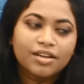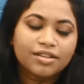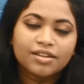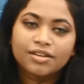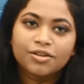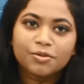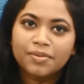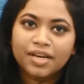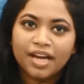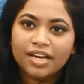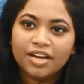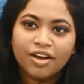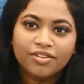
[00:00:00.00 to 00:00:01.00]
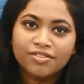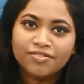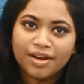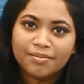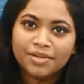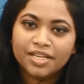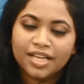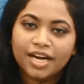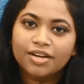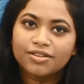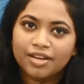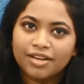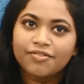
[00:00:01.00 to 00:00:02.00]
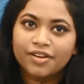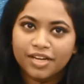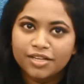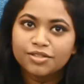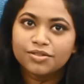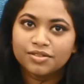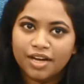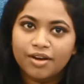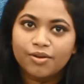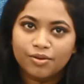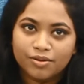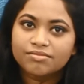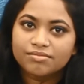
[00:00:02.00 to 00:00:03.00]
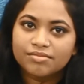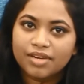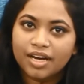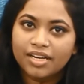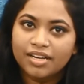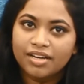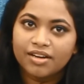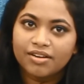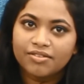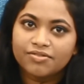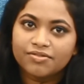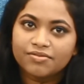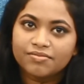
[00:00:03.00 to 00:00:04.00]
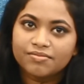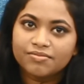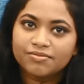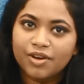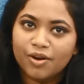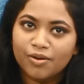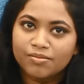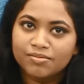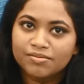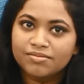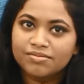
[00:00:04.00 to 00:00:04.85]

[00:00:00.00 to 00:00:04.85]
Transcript: there could be any other family that could like fit into that whole idea of home.